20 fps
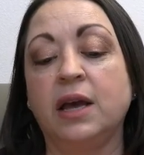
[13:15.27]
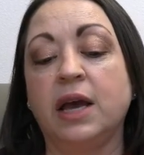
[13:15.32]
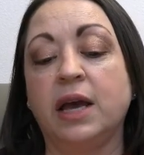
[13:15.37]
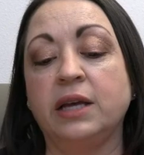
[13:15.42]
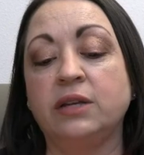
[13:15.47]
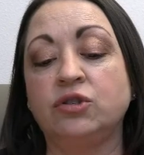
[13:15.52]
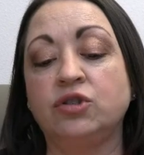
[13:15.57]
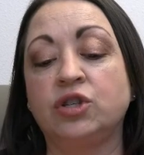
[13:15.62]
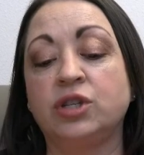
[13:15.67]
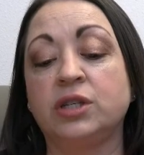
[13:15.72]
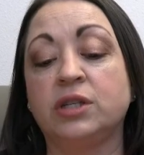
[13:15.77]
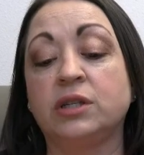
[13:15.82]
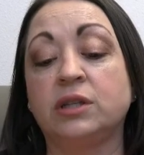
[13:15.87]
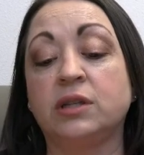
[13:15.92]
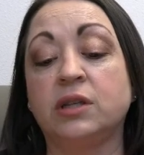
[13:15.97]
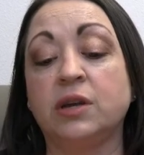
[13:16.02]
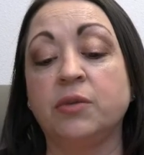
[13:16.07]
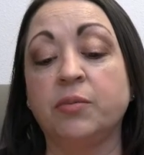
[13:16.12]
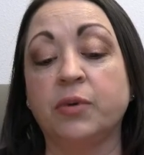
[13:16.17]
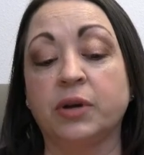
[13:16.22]
and she
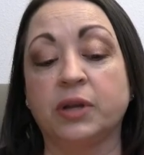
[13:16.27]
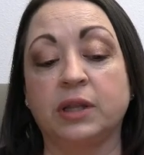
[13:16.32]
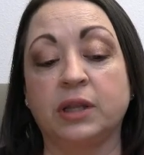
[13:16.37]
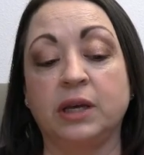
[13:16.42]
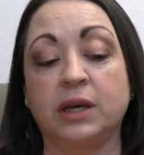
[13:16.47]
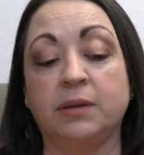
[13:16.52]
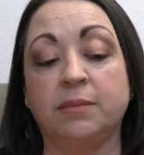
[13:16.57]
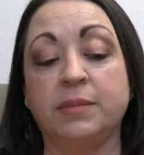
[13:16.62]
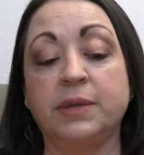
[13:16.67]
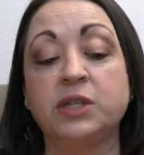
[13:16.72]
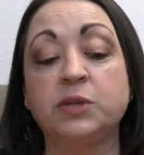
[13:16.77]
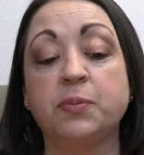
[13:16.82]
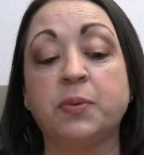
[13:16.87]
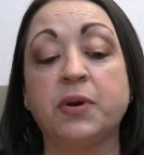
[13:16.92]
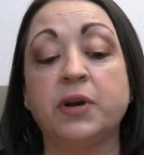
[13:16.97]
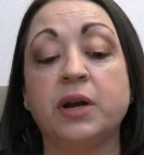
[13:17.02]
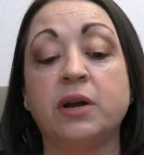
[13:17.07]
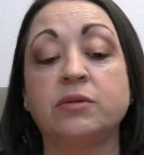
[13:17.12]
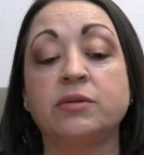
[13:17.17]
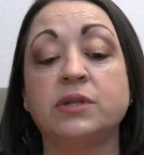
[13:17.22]
deliberately
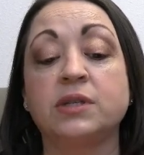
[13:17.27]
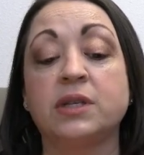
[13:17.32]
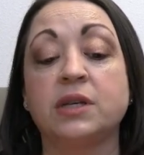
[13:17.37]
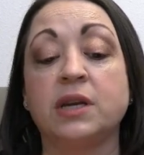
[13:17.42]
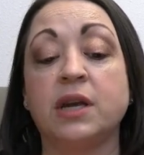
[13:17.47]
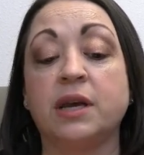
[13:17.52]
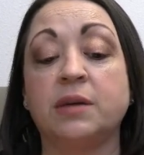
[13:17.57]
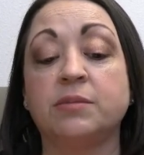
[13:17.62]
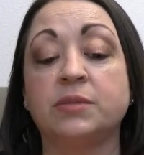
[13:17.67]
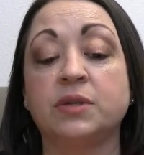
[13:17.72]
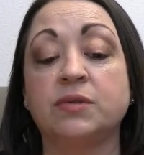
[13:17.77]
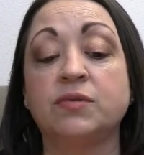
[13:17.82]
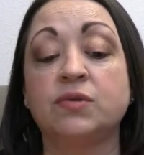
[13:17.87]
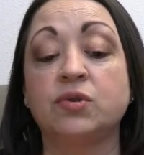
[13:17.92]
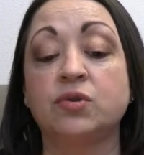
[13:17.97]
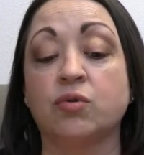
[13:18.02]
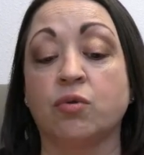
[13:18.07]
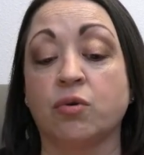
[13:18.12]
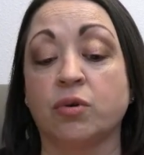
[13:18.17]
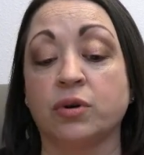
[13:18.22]
mispronounced the names of
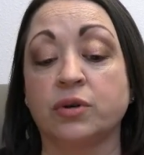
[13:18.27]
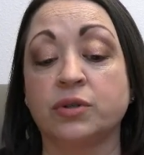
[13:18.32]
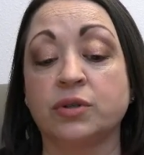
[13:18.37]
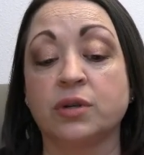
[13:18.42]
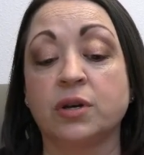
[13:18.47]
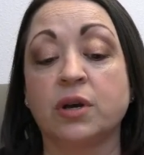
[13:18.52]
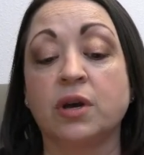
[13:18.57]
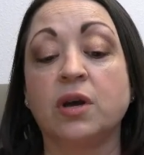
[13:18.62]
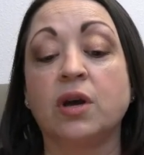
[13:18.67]
stores